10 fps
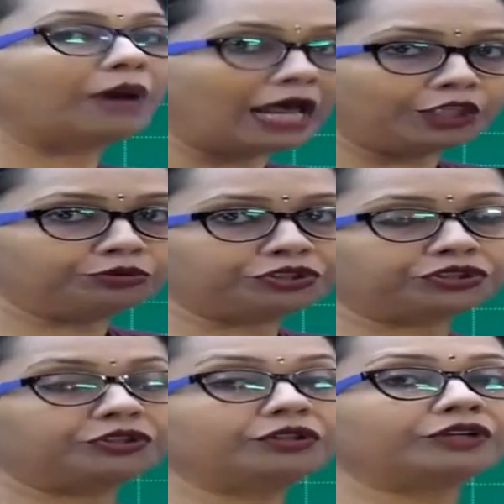
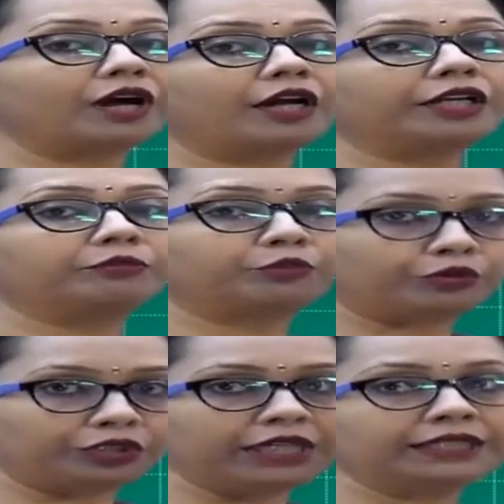malnutrition regarding
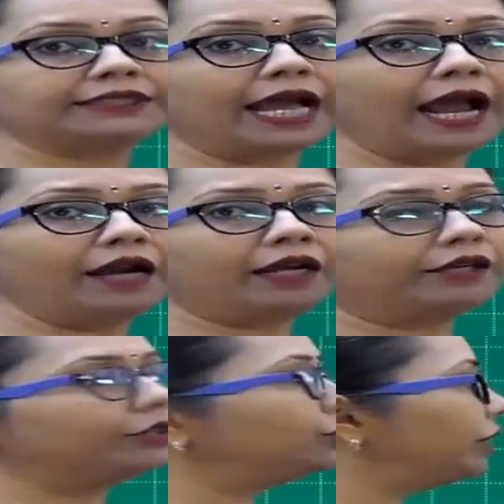proteins and
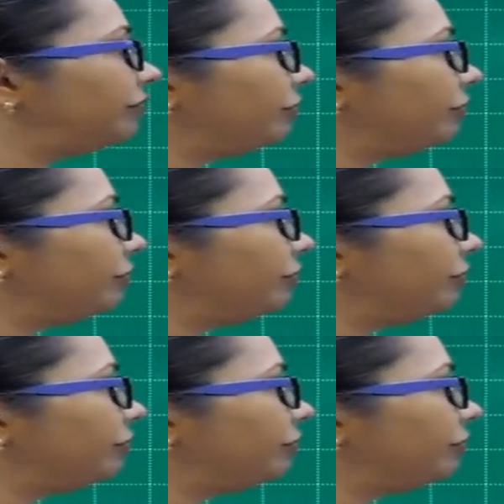energy